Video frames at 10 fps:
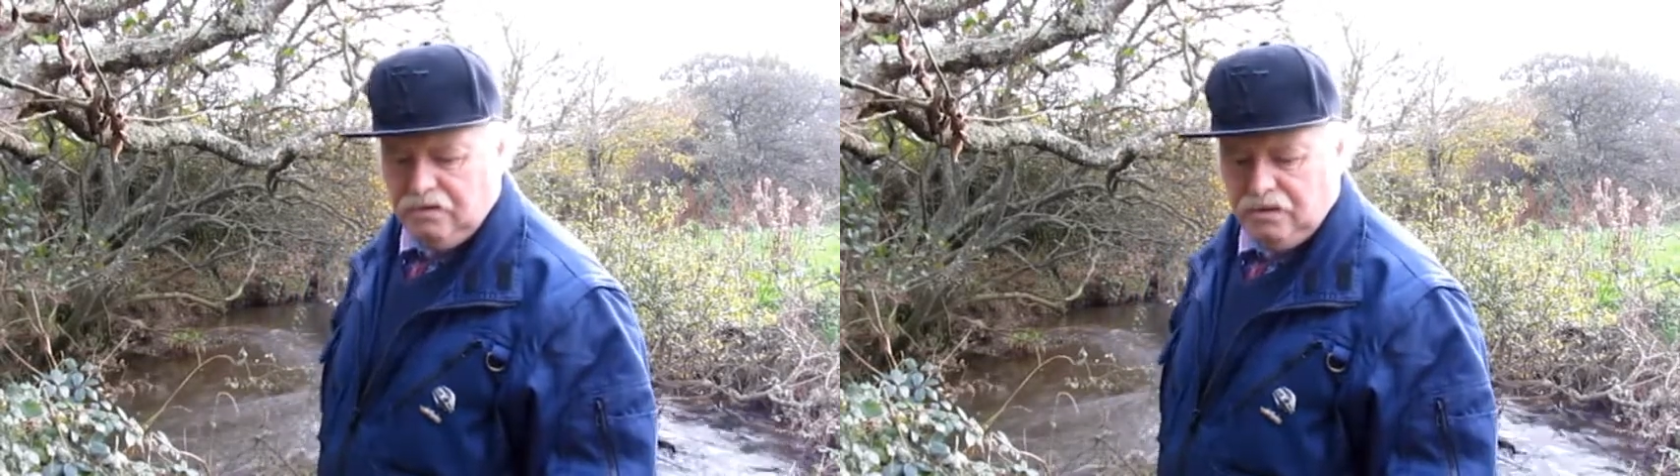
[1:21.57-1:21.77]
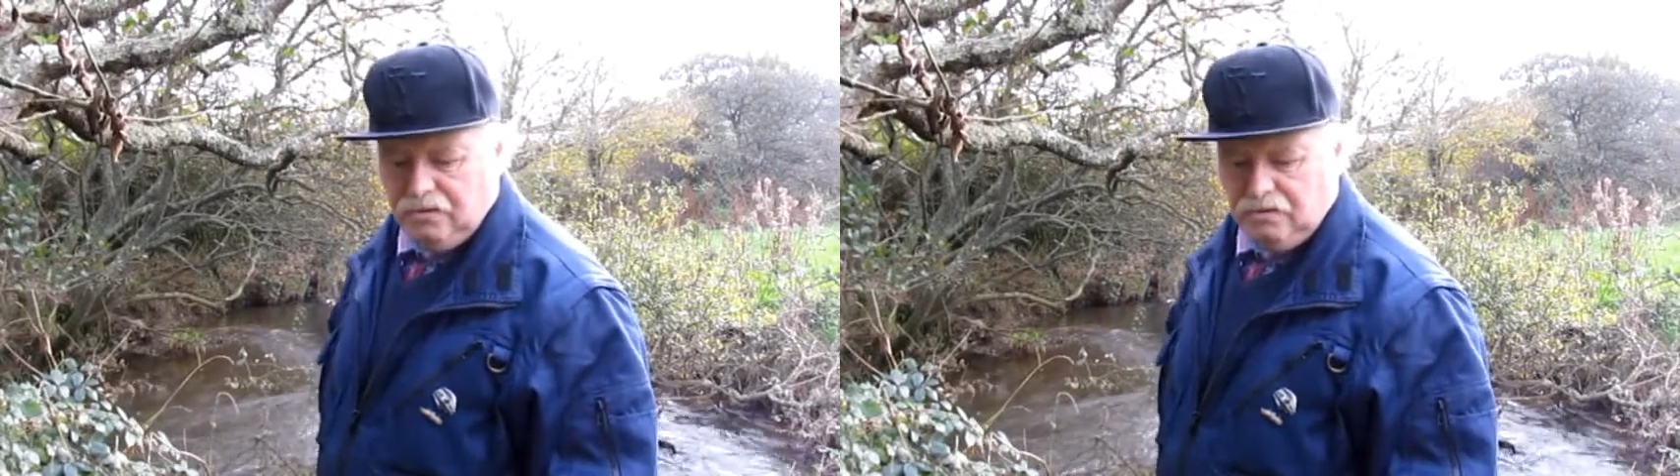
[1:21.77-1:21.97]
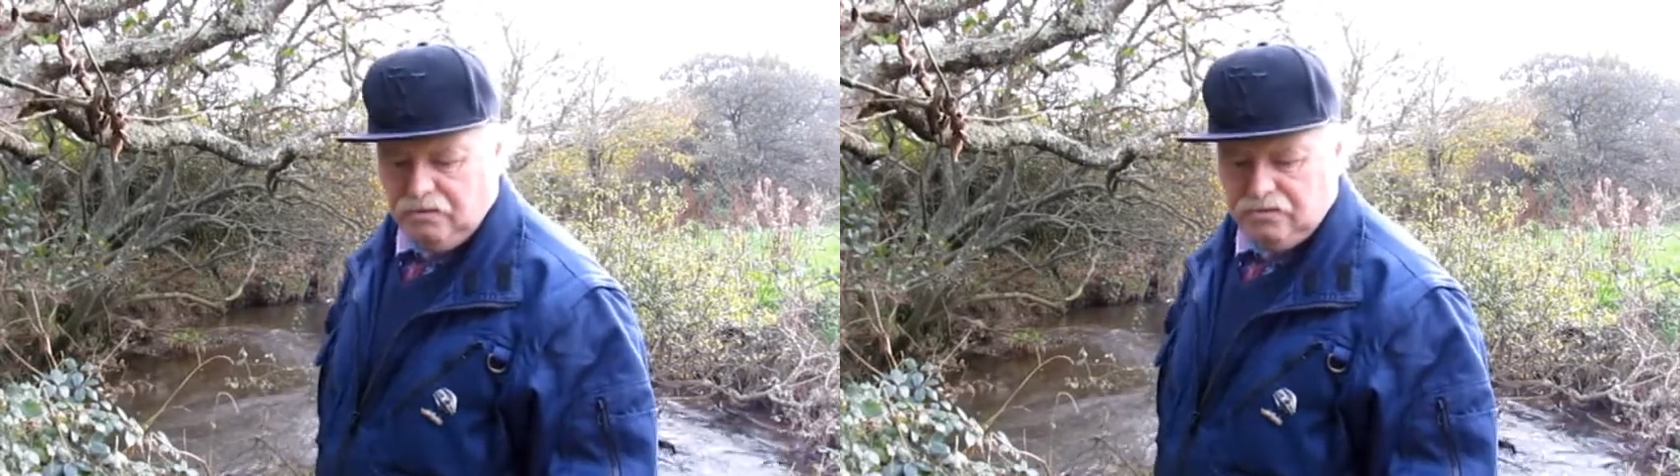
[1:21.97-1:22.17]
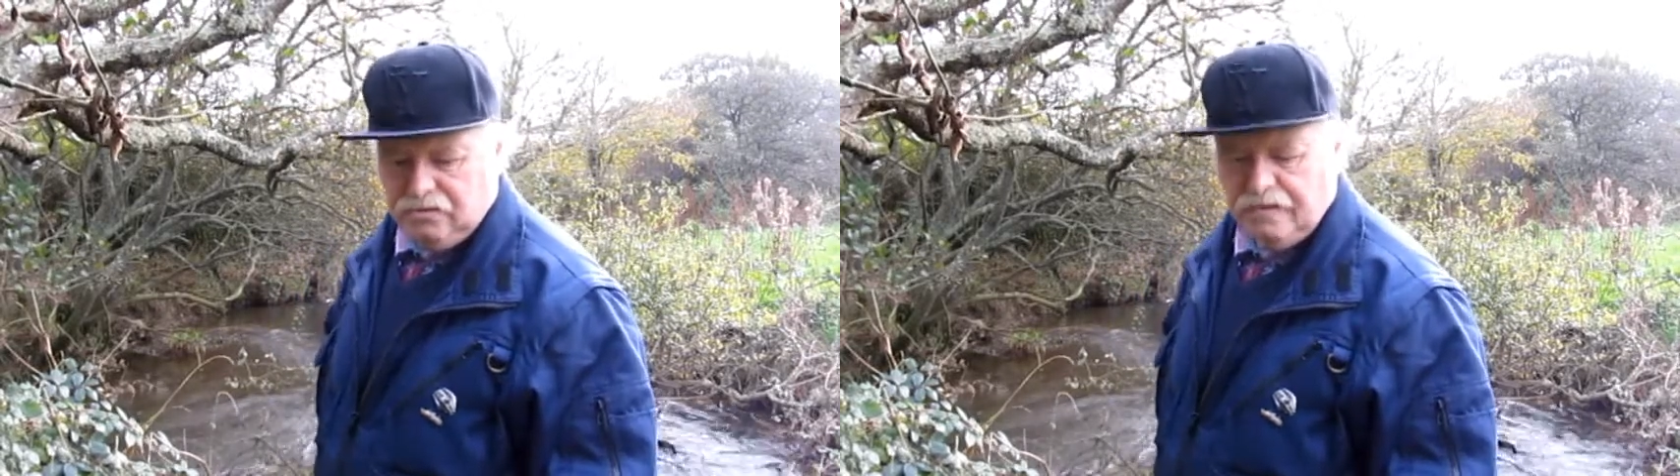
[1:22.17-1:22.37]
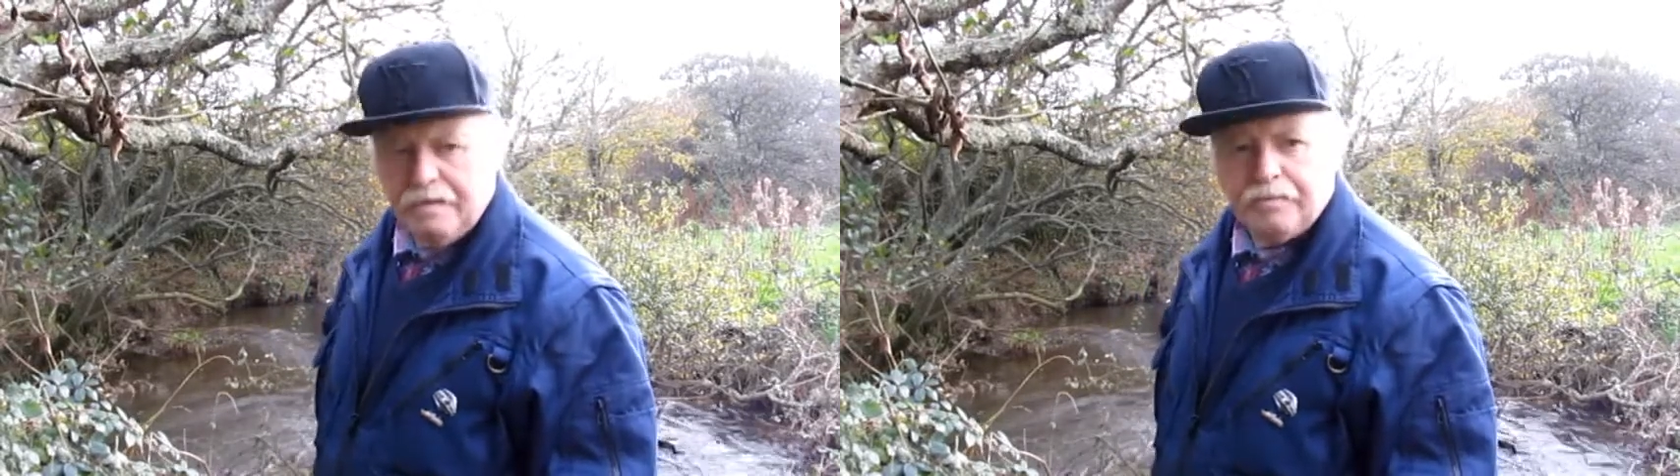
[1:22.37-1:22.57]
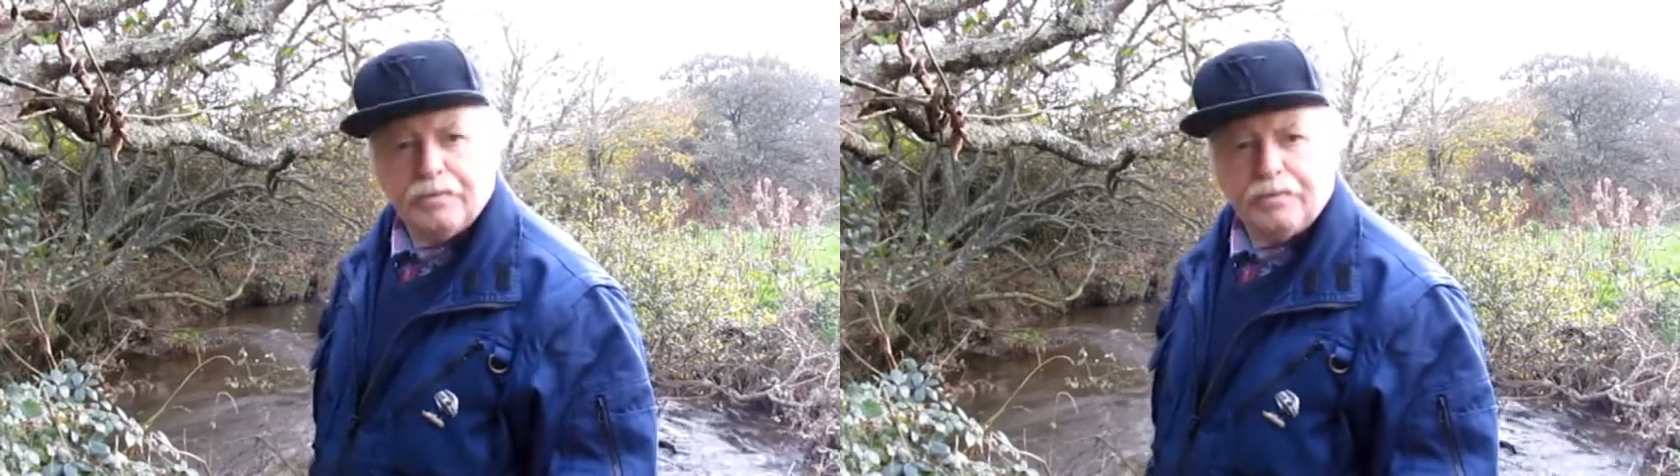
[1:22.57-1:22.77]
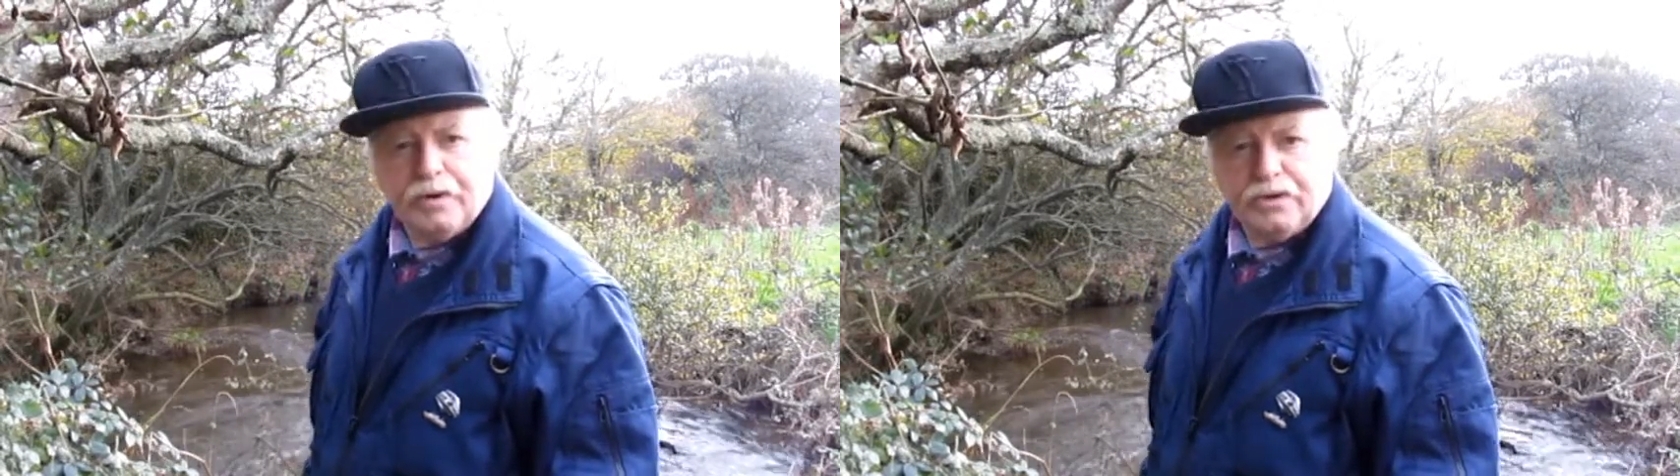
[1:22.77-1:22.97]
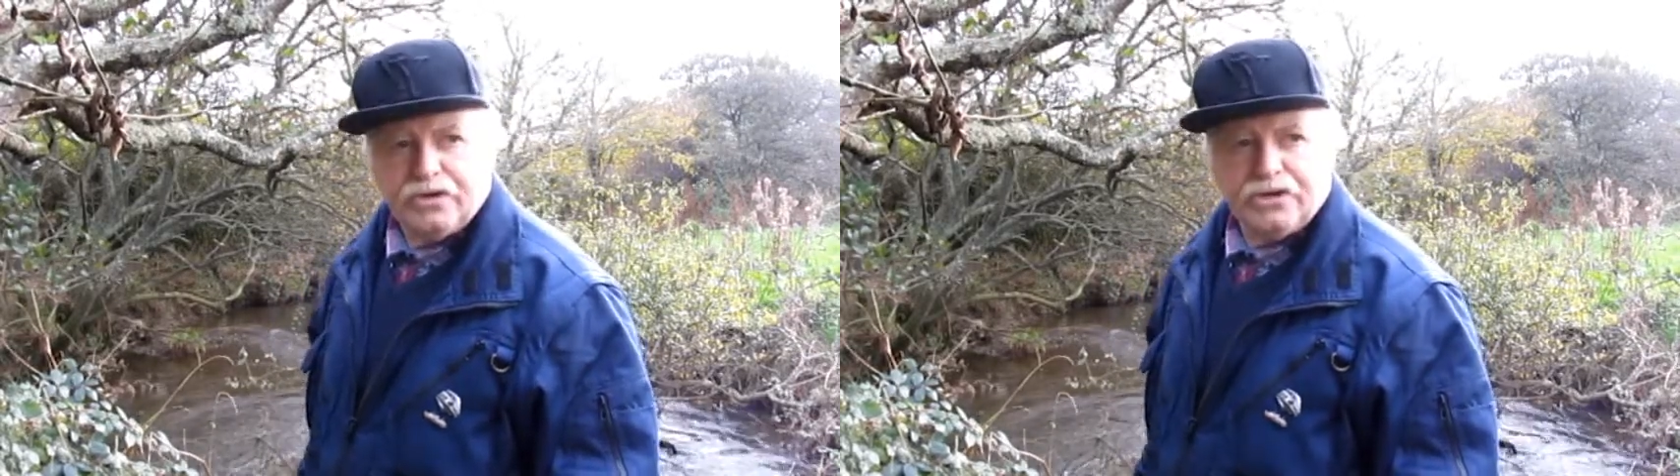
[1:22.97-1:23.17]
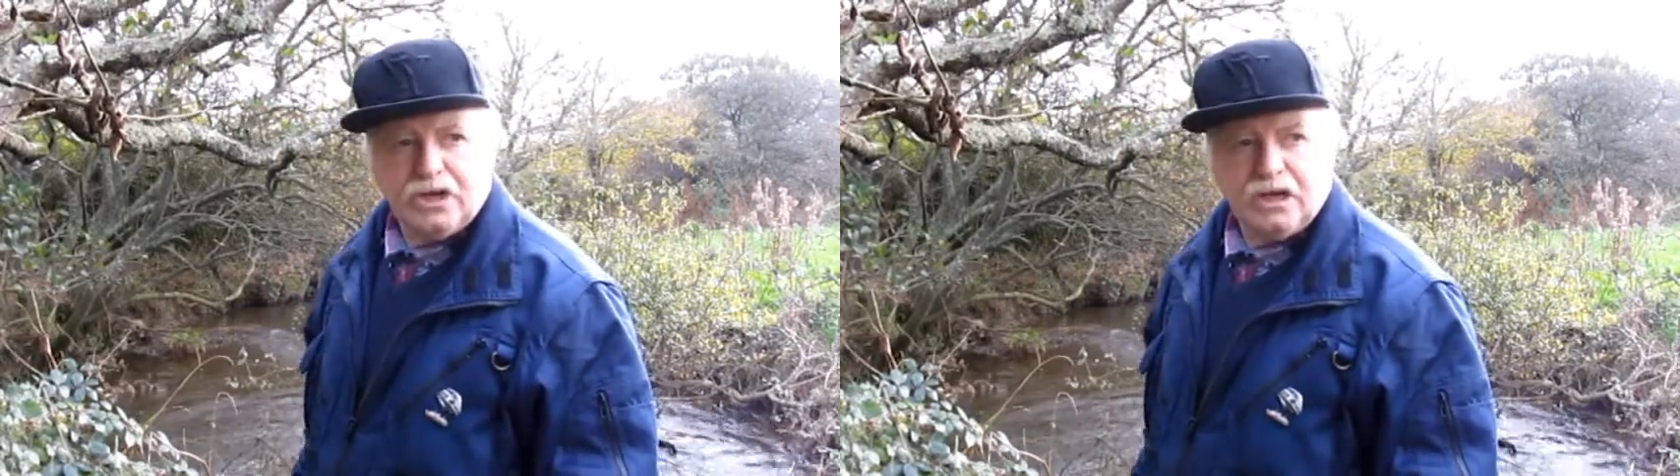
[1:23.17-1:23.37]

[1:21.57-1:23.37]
the old Trevemper Bridge